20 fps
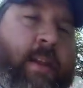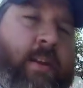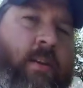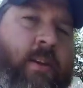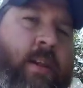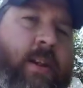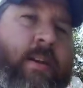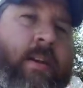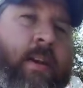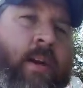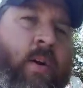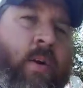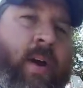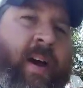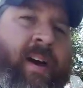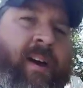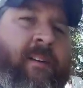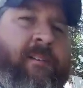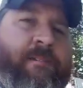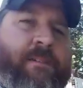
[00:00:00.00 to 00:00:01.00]
you need to know
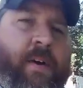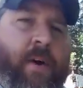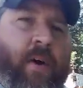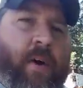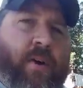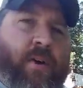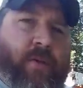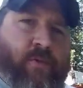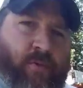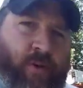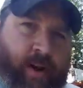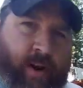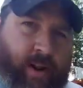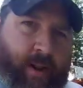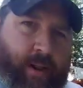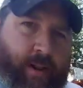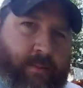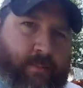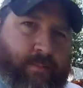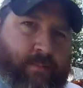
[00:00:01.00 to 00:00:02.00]
how far you're running
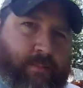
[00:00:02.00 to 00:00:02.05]
it.